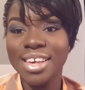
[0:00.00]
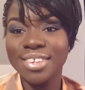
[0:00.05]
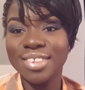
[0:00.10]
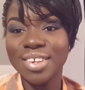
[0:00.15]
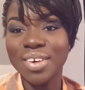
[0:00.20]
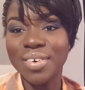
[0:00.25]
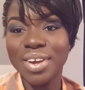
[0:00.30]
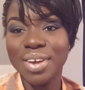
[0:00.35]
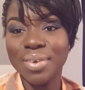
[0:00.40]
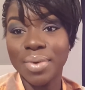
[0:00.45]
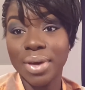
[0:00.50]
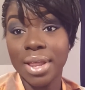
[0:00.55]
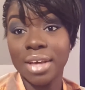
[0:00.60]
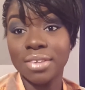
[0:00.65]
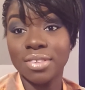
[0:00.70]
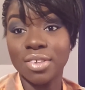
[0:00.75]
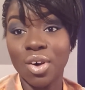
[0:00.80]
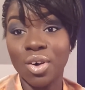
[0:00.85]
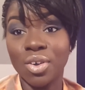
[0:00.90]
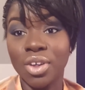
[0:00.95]
So anyway,
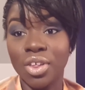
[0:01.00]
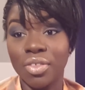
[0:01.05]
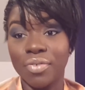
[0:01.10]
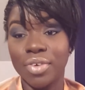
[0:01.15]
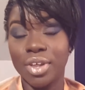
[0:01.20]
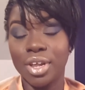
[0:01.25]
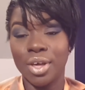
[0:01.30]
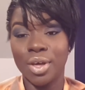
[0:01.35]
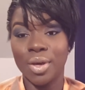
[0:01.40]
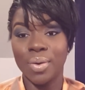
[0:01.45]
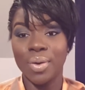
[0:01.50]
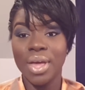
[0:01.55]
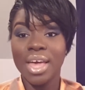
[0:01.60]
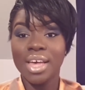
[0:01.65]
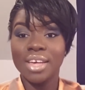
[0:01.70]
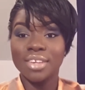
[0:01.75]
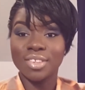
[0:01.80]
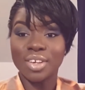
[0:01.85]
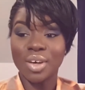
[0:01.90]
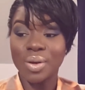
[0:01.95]
that's a whole nother video.
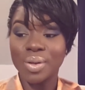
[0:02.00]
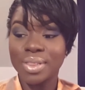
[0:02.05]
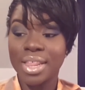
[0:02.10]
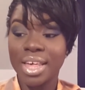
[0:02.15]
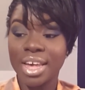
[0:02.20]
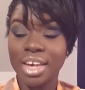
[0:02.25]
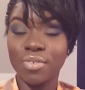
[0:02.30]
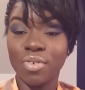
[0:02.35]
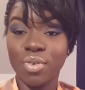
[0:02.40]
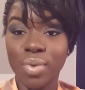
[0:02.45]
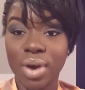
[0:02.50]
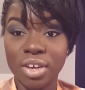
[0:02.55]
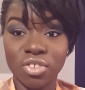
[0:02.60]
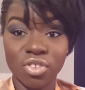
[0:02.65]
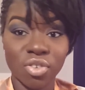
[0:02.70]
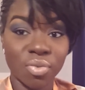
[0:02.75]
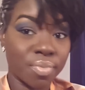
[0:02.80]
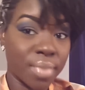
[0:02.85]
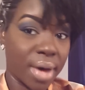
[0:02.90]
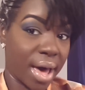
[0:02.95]
So thanks for
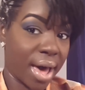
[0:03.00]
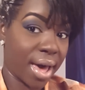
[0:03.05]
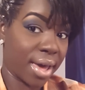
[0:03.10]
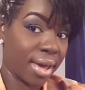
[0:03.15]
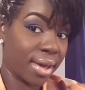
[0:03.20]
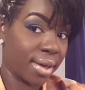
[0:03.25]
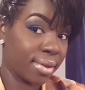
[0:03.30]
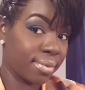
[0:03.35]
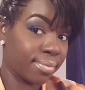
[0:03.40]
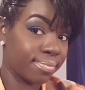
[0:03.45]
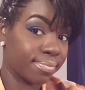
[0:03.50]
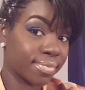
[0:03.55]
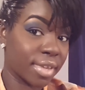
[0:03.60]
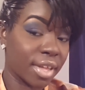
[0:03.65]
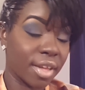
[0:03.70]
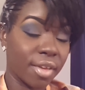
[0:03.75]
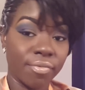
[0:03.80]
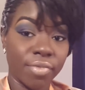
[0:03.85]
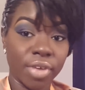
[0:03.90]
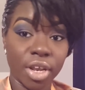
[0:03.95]
watching my
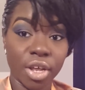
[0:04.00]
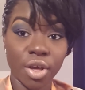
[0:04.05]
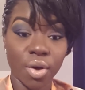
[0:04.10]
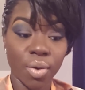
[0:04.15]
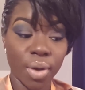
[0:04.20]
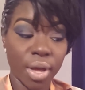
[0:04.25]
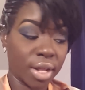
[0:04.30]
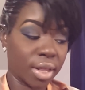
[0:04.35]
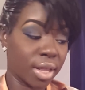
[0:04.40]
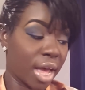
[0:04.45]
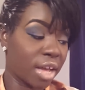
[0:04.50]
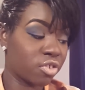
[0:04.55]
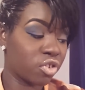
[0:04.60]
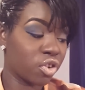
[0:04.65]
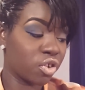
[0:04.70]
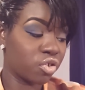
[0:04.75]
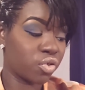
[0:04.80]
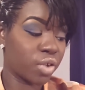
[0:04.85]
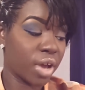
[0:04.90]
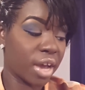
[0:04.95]
video, and I
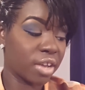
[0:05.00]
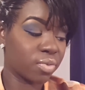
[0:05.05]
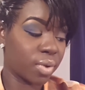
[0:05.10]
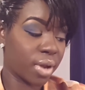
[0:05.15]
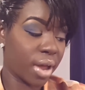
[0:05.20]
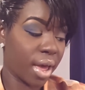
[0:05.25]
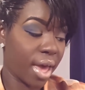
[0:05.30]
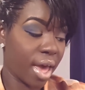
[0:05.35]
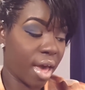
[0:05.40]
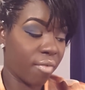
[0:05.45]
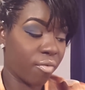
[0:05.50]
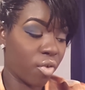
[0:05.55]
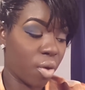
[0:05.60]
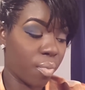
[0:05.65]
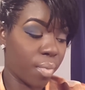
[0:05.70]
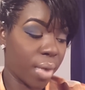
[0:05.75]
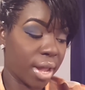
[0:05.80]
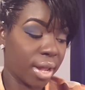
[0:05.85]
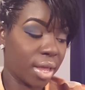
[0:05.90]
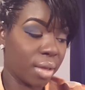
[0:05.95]
showed you guys what I have
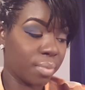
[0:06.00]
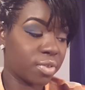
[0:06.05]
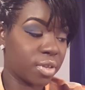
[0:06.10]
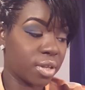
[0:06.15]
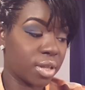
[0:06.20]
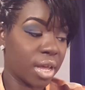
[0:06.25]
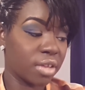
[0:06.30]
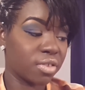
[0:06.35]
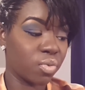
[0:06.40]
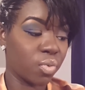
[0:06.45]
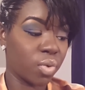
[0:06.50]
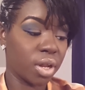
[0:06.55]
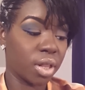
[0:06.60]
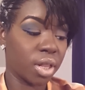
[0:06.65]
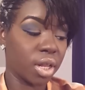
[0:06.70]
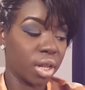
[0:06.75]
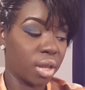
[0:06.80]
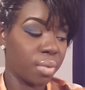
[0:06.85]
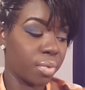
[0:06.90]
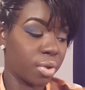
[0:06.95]
on my lips, and that's one
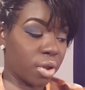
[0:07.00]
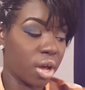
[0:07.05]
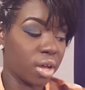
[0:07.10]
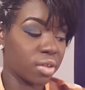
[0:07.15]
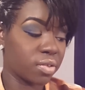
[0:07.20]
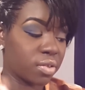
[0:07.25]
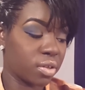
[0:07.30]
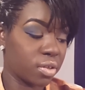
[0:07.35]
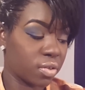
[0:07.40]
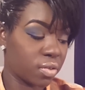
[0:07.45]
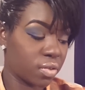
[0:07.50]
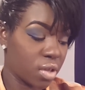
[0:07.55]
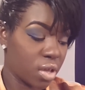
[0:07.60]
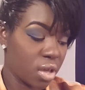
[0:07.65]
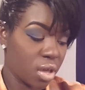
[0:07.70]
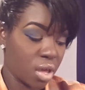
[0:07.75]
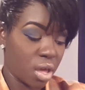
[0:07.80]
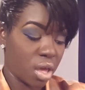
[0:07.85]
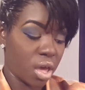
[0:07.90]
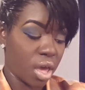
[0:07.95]
of the lip glosses,
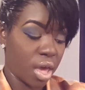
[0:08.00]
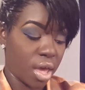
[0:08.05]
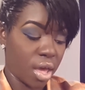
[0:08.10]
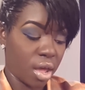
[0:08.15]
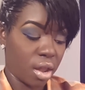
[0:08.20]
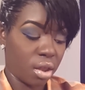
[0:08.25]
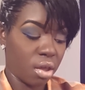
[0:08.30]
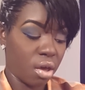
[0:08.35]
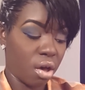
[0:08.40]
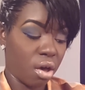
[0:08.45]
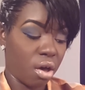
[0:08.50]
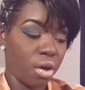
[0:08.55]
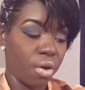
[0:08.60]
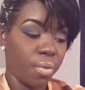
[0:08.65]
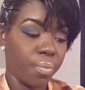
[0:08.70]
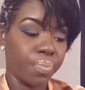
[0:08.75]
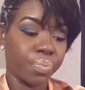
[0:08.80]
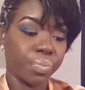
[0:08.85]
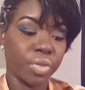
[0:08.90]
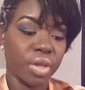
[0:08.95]
and
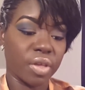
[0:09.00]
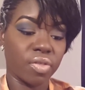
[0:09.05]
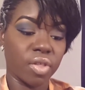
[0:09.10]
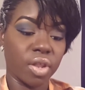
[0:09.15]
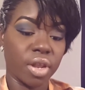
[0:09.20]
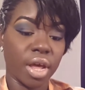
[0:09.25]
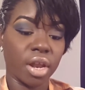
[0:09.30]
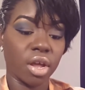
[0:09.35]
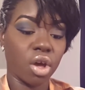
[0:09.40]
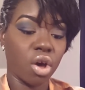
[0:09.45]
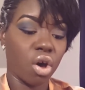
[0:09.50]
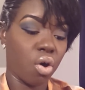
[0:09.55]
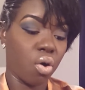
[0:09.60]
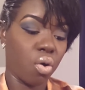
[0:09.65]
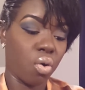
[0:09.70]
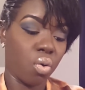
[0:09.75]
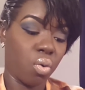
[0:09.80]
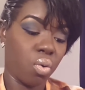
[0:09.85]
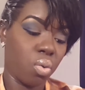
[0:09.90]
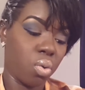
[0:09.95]
um, that's the Nana
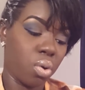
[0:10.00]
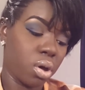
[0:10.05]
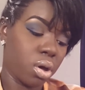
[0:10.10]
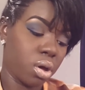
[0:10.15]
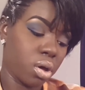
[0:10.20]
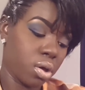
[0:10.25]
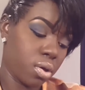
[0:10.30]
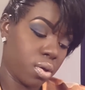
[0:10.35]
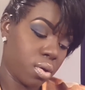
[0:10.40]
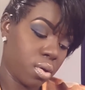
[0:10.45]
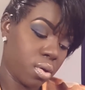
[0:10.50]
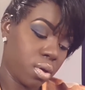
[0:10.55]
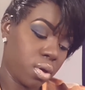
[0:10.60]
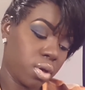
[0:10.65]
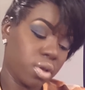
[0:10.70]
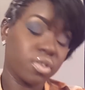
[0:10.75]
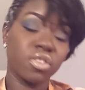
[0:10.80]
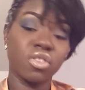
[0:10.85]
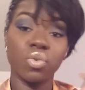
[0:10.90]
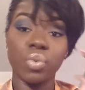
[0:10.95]

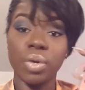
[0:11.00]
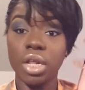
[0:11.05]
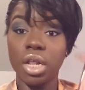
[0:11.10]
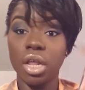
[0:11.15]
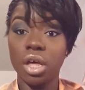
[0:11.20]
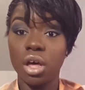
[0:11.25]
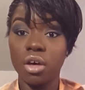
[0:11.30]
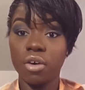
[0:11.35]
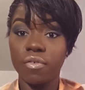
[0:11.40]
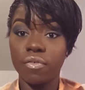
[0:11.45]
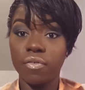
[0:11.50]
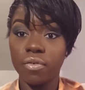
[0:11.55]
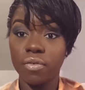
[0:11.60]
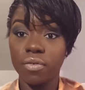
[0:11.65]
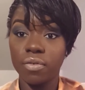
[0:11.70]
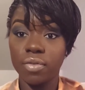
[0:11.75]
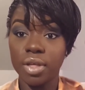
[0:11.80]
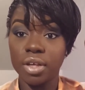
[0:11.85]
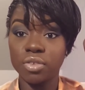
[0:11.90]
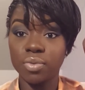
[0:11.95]
Sweet Love.
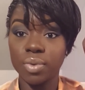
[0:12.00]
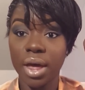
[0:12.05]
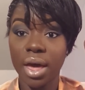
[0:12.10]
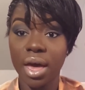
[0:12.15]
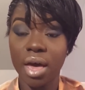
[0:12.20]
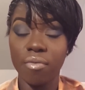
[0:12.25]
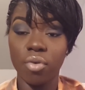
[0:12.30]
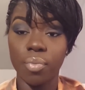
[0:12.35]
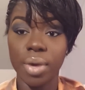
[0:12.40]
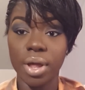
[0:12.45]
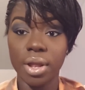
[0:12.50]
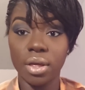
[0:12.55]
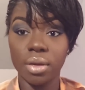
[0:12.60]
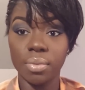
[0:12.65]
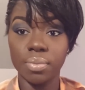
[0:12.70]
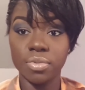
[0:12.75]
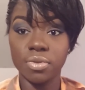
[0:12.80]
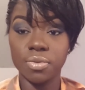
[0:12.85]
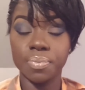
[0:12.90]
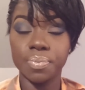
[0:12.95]
That's what I have on my
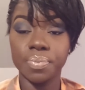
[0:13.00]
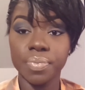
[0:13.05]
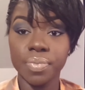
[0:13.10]
lips.